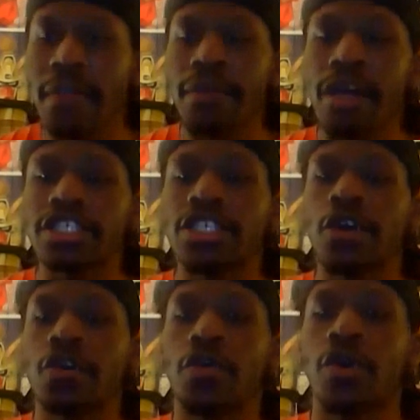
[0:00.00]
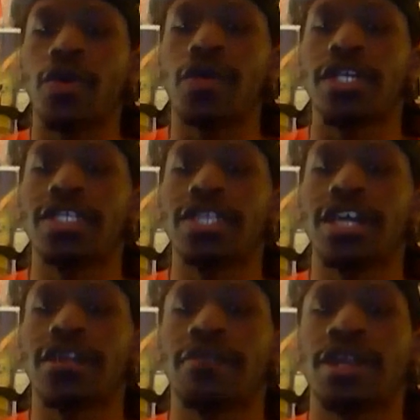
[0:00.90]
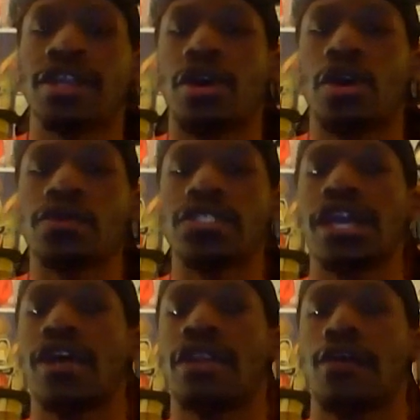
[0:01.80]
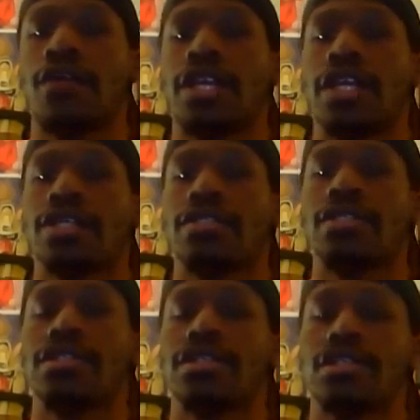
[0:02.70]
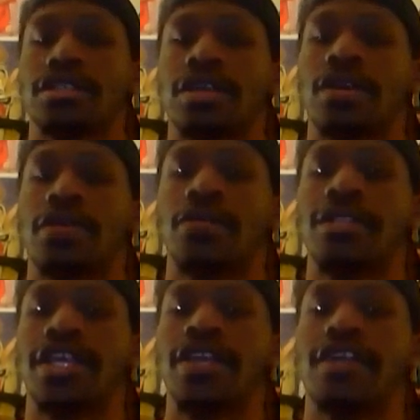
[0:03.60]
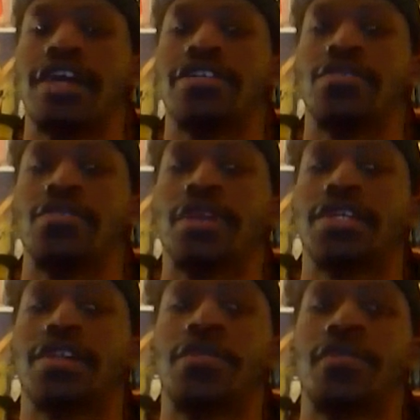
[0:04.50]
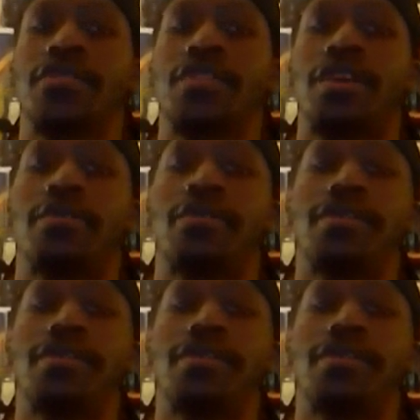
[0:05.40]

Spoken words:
Boss Hyogoro, he's nothing but an old tale nowadays. Oh, they've got a surprise coming for them.